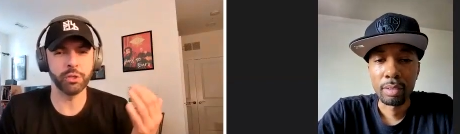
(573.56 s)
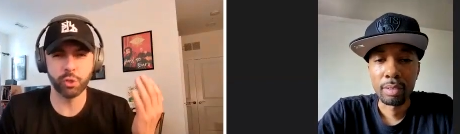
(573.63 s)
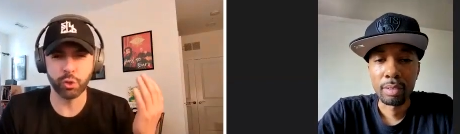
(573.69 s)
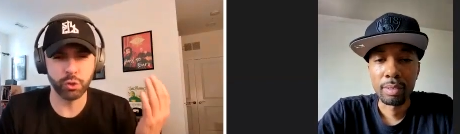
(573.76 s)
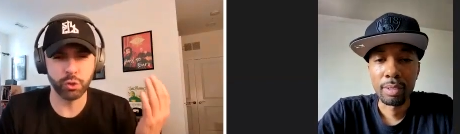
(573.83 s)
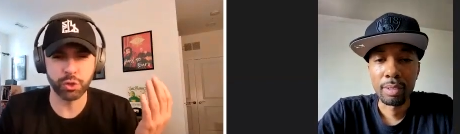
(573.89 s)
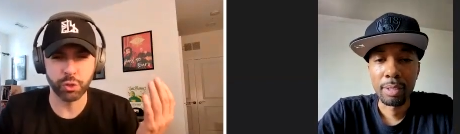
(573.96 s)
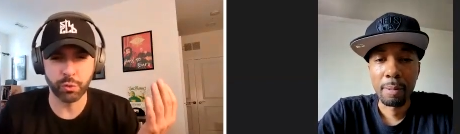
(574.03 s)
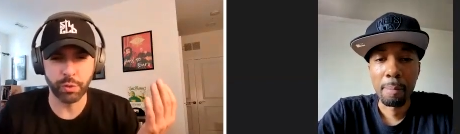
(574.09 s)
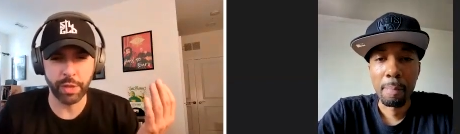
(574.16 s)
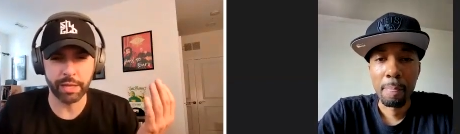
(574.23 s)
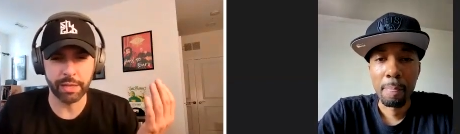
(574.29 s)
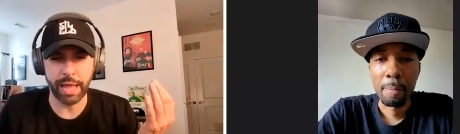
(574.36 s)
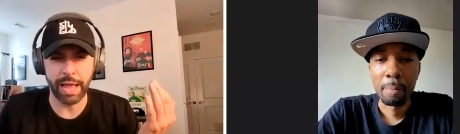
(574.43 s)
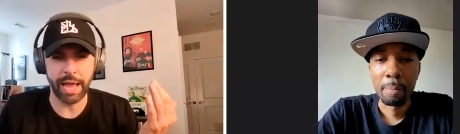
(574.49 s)
Speaker 1: Did you used to do
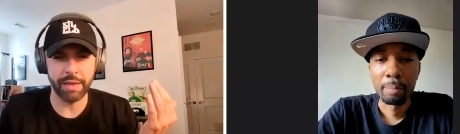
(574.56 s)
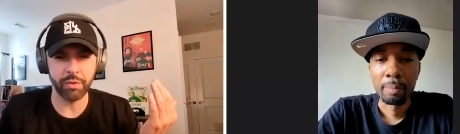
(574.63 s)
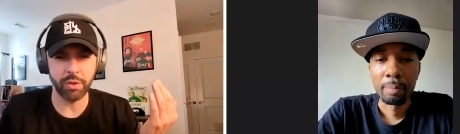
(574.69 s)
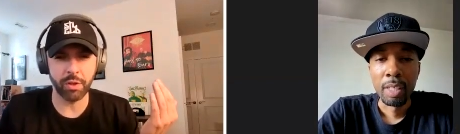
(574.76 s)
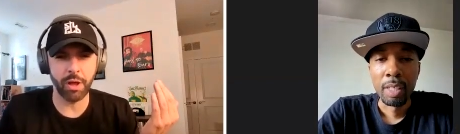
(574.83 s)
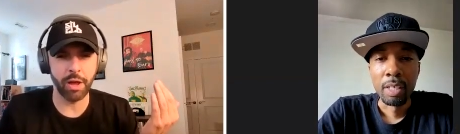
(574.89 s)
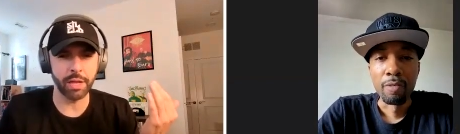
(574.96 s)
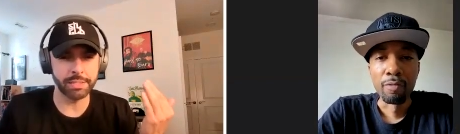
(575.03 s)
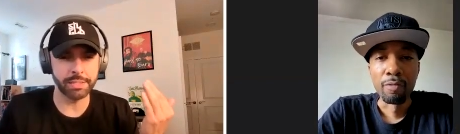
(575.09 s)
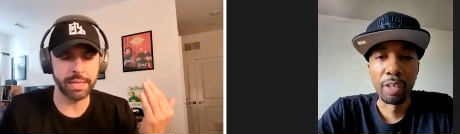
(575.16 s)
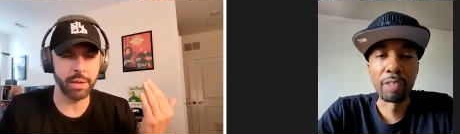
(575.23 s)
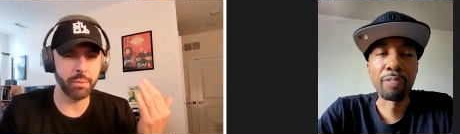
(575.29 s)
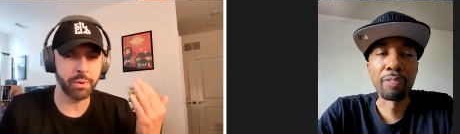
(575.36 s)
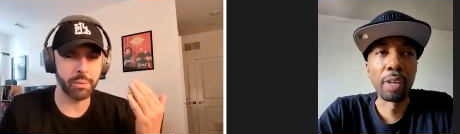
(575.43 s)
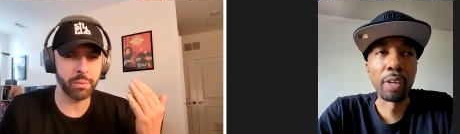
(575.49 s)
that live a lot? Is
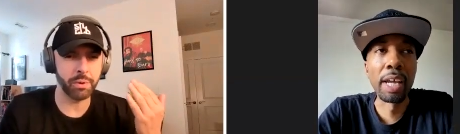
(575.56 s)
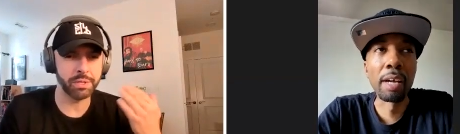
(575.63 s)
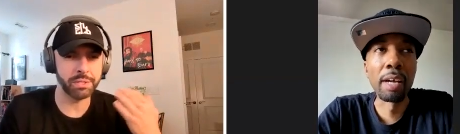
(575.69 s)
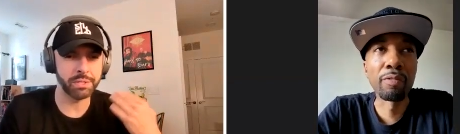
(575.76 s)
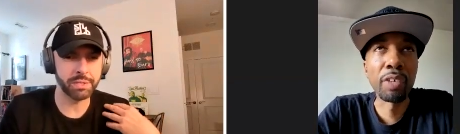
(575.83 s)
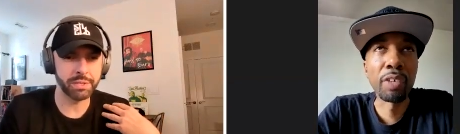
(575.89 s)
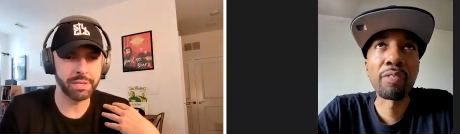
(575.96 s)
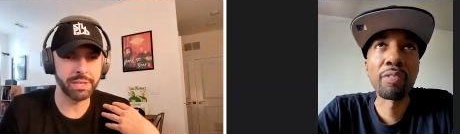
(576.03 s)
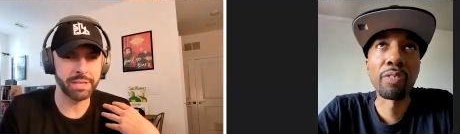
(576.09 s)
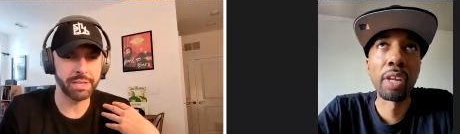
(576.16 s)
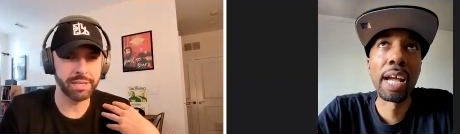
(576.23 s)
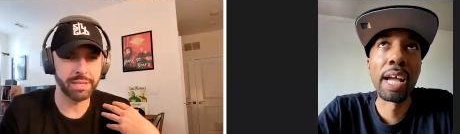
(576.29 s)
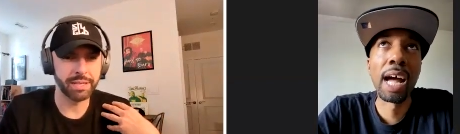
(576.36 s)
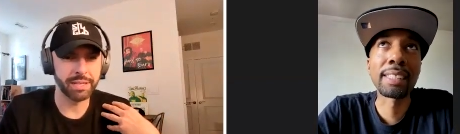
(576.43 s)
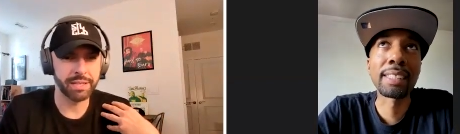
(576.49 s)
that what Flair, it was?
Speaker 2: Vic
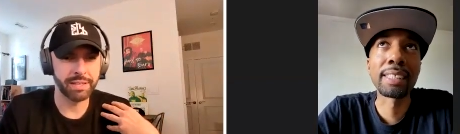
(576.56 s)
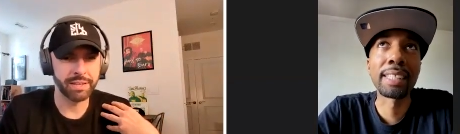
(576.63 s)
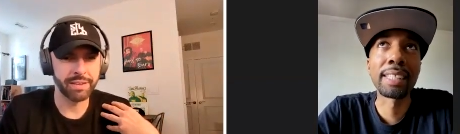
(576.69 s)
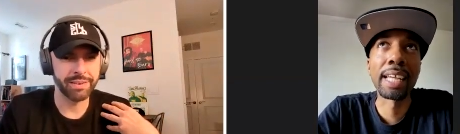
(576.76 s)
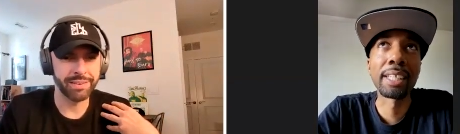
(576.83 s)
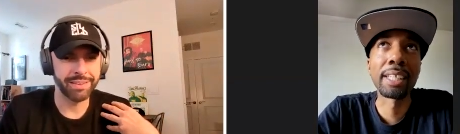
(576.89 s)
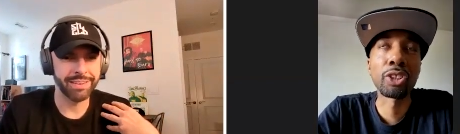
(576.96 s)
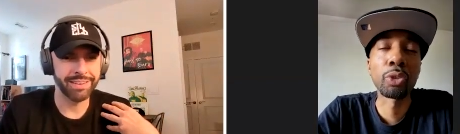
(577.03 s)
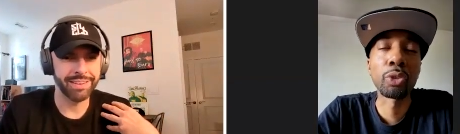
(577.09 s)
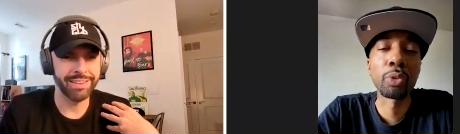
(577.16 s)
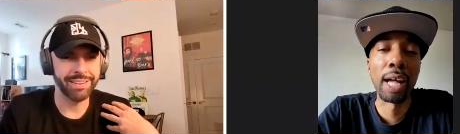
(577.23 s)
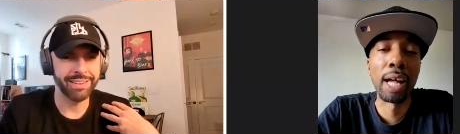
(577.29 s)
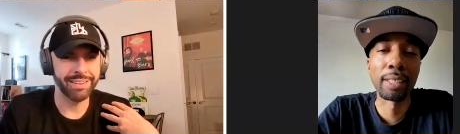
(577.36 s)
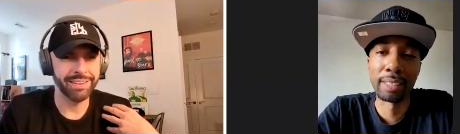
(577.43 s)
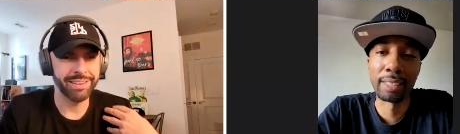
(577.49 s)
Flair, I did that in
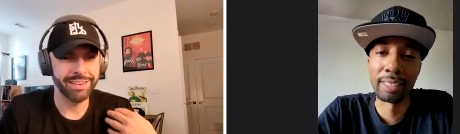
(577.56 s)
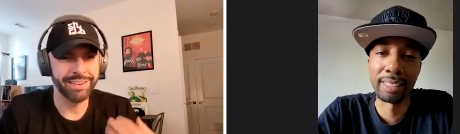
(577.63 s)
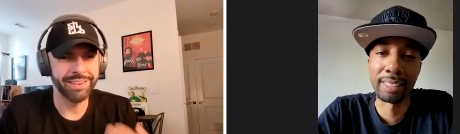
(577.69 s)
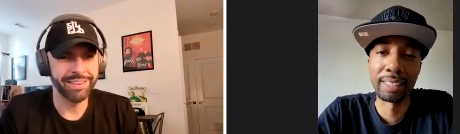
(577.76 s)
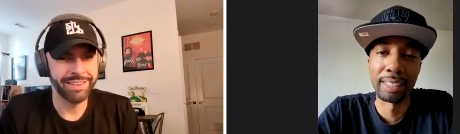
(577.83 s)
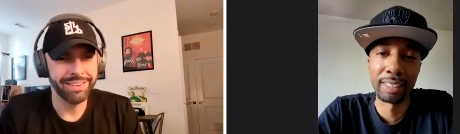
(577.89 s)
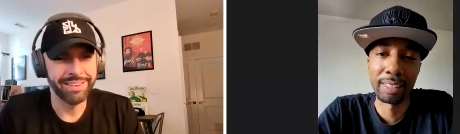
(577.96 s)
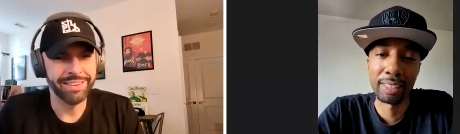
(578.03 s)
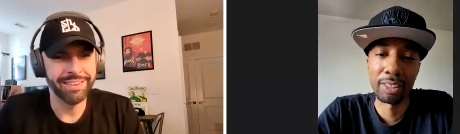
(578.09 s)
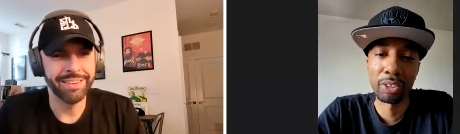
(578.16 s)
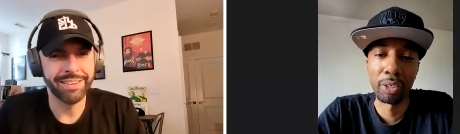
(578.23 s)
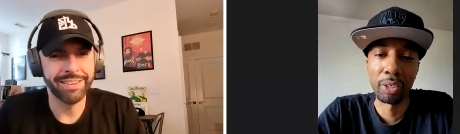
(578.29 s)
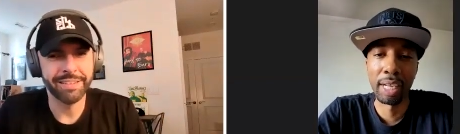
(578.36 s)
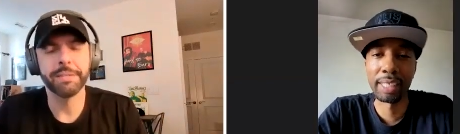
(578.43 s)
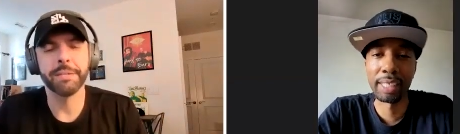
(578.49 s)
2006.
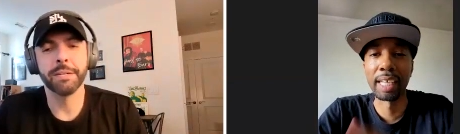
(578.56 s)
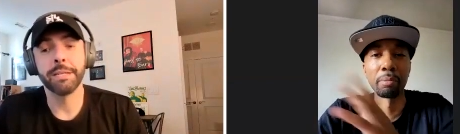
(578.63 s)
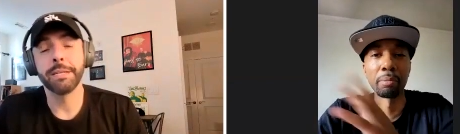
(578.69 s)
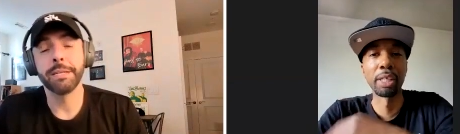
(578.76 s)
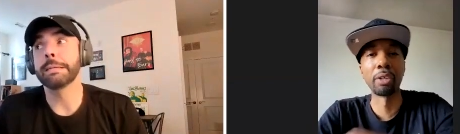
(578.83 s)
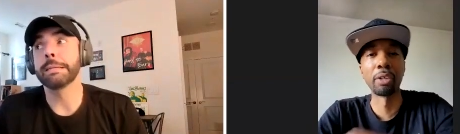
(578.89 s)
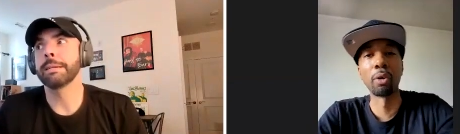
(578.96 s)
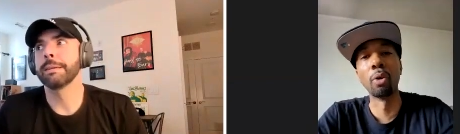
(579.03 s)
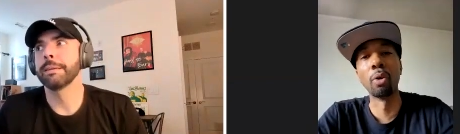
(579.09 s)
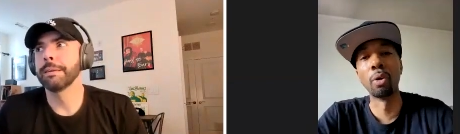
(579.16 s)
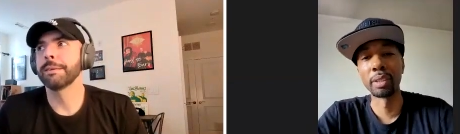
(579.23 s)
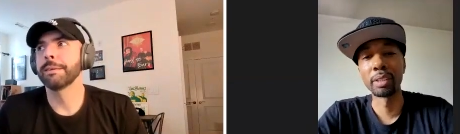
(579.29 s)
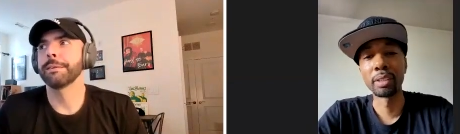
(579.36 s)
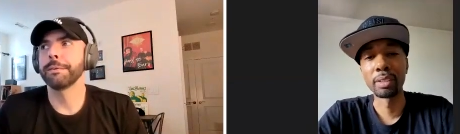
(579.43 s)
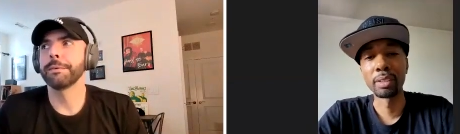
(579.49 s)
So that came later
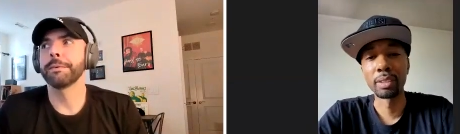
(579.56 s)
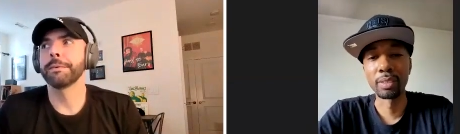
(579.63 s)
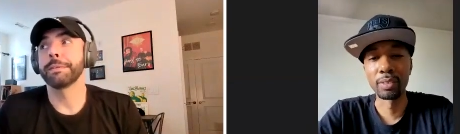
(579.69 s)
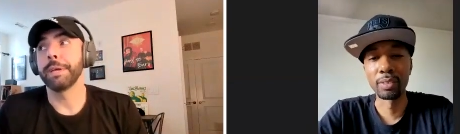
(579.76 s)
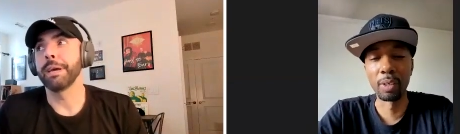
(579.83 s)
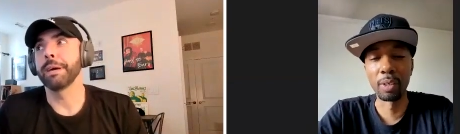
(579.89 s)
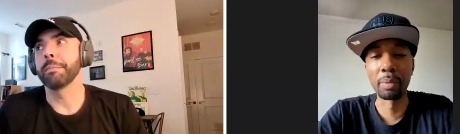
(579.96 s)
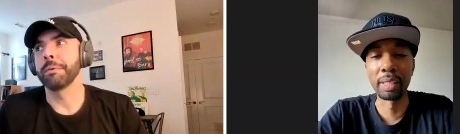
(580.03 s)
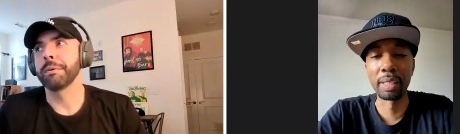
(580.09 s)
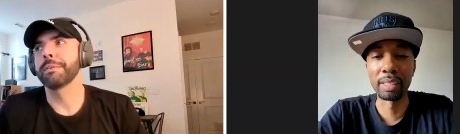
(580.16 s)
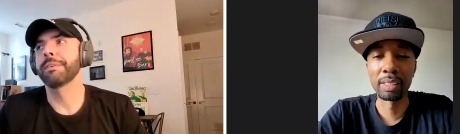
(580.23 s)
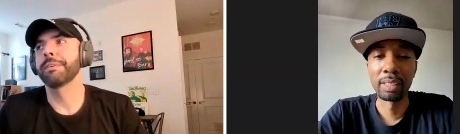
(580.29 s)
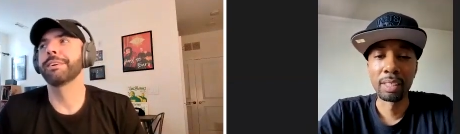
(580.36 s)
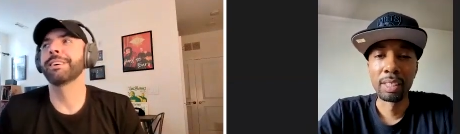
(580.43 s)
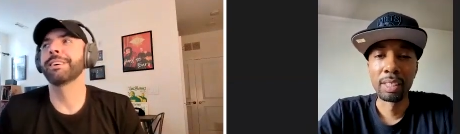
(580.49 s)
on. You know yeah. what I
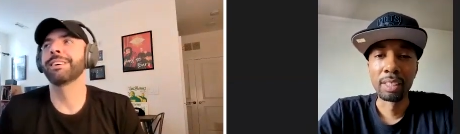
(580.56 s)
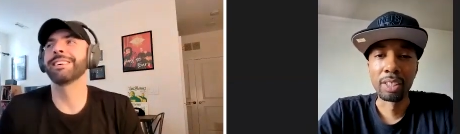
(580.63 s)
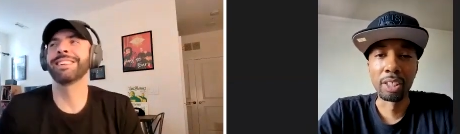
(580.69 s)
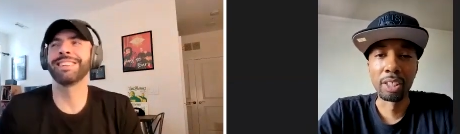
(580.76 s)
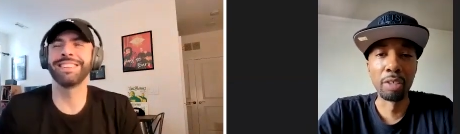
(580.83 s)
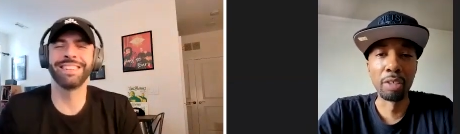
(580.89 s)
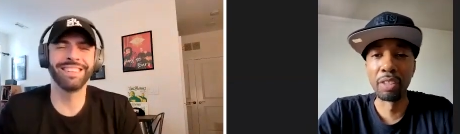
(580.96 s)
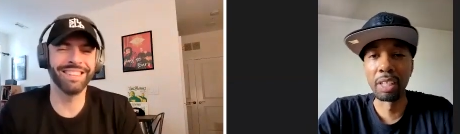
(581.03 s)
mean?